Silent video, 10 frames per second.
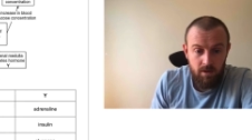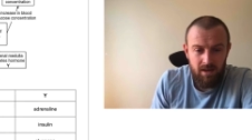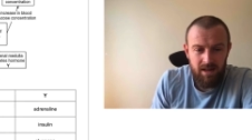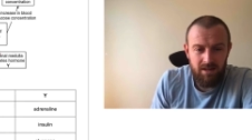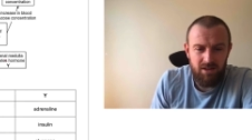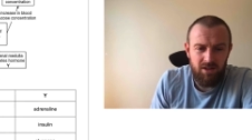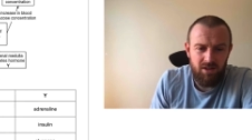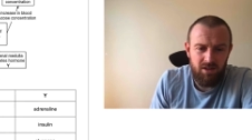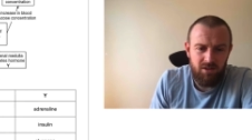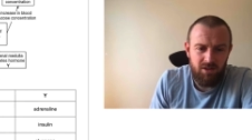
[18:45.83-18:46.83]
And
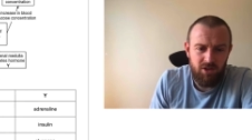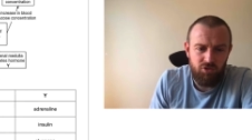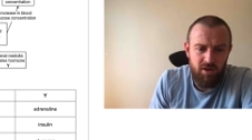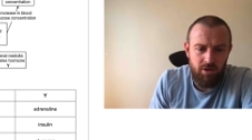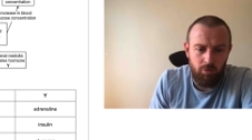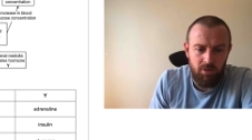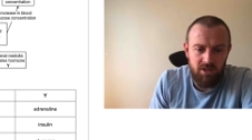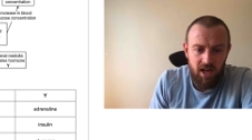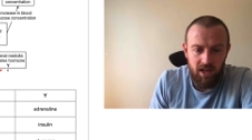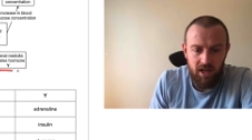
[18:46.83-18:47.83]
the adrenal
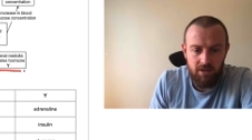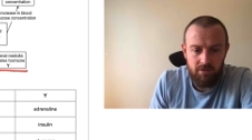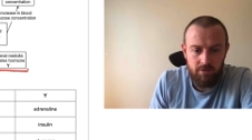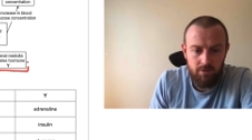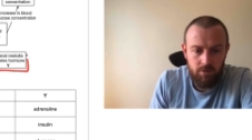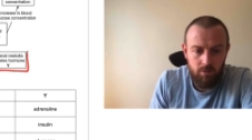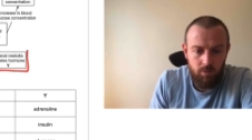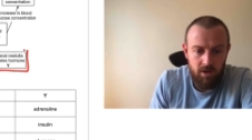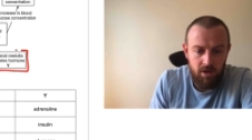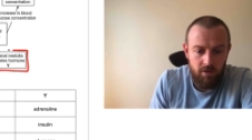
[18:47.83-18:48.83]
medulla,
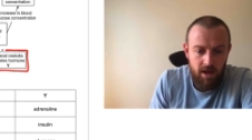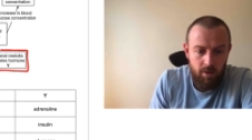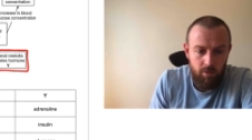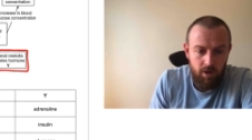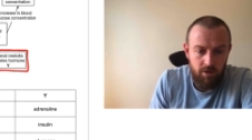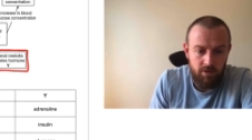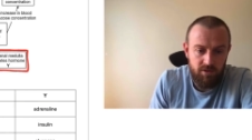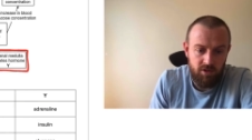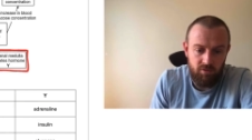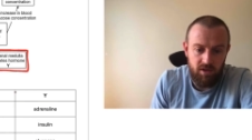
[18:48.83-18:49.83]
we know that one
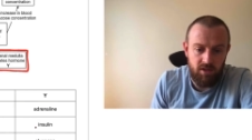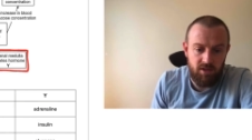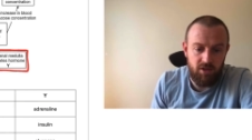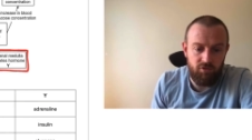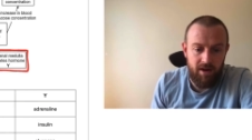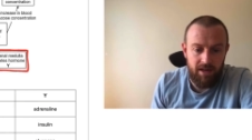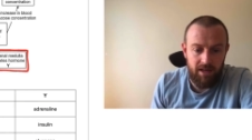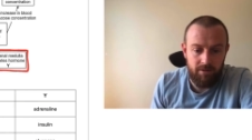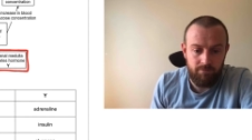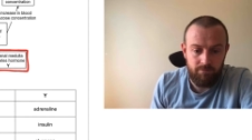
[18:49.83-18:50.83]
secretes
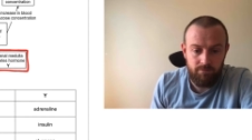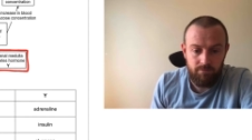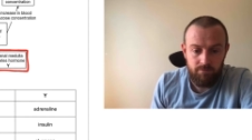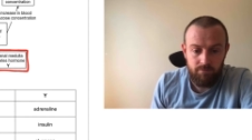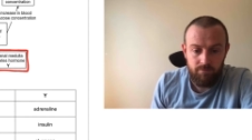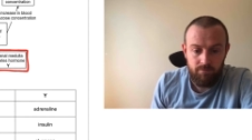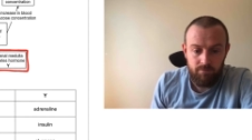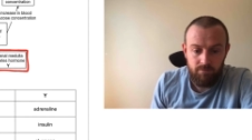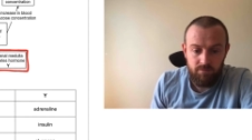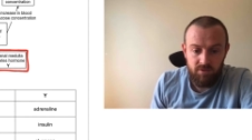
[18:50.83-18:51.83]
adrenaline.
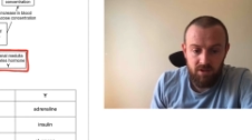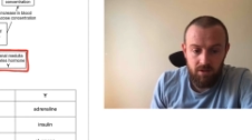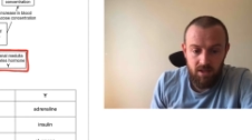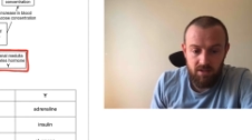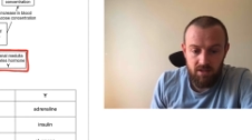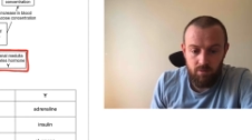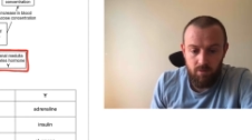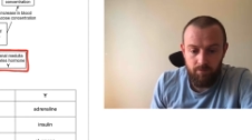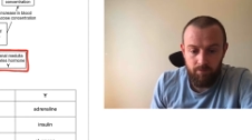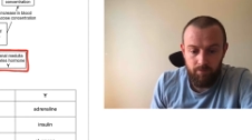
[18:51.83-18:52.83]
So that's this one.
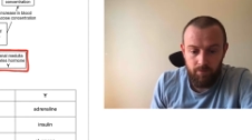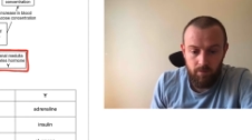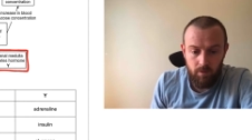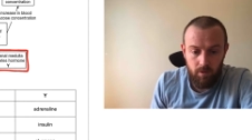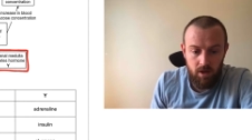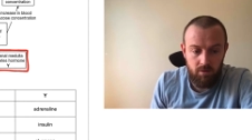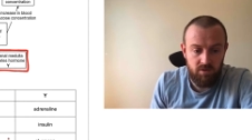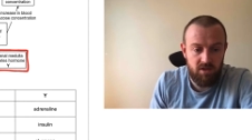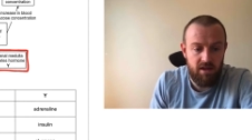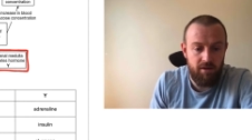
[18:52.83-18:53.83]
Okay,
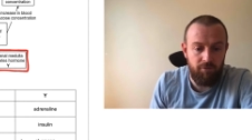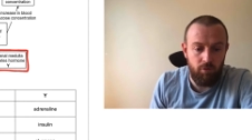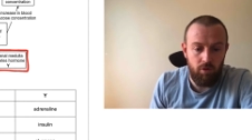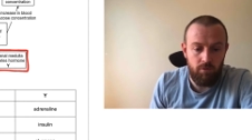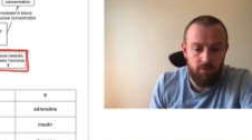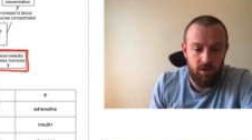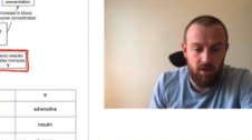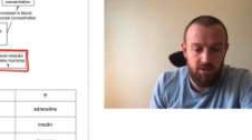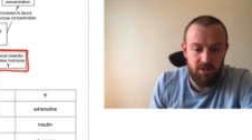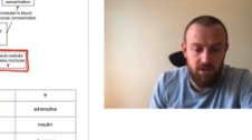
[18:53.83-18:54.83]
so therefore the
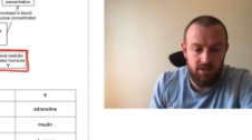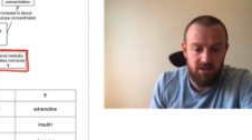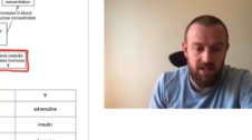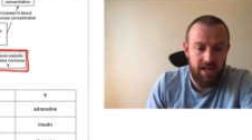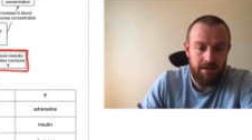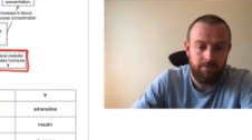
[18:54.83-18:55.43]
answer is D.